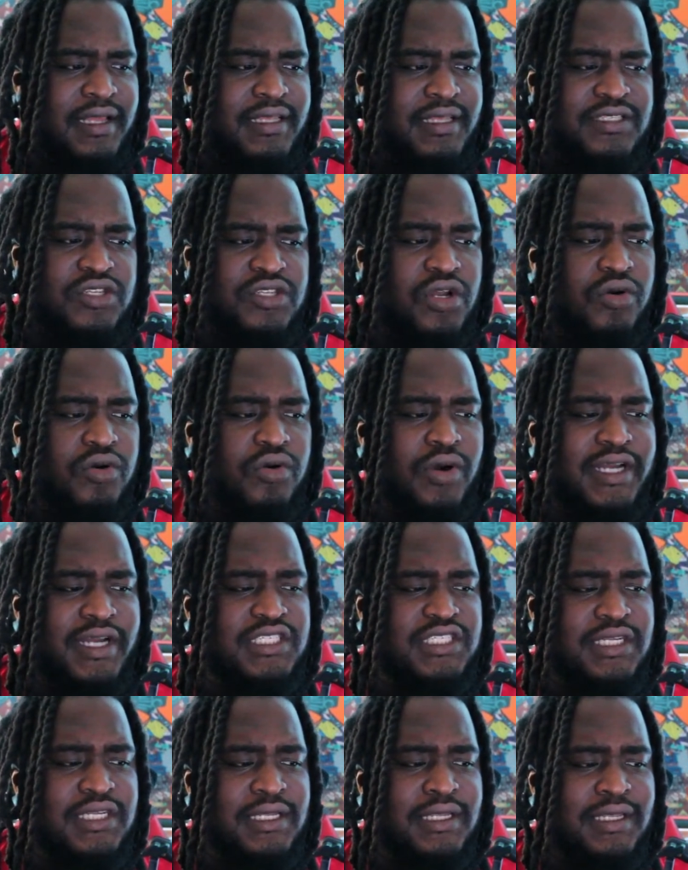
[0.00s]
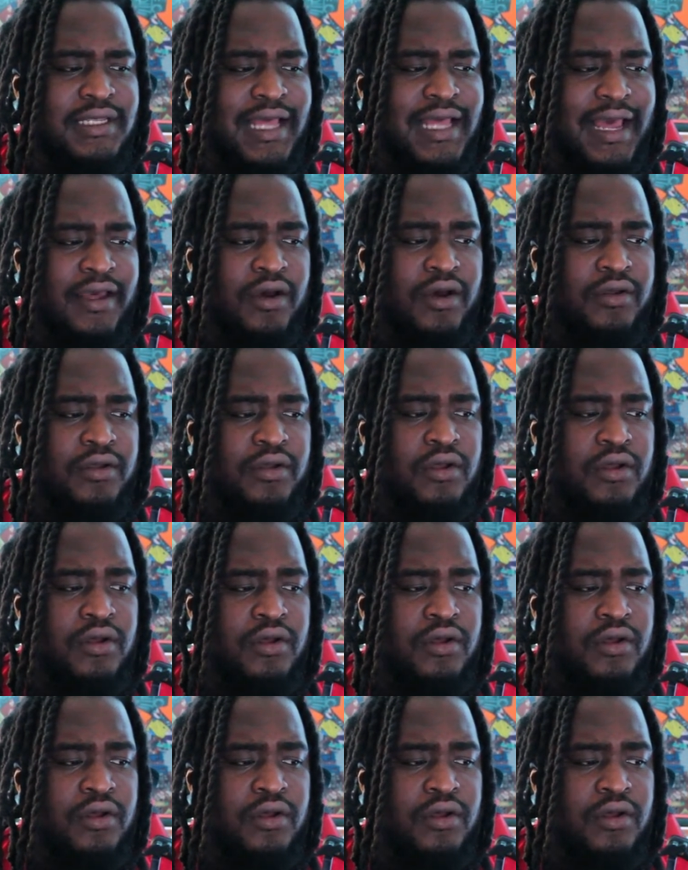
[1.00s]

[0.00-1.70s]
it's no question that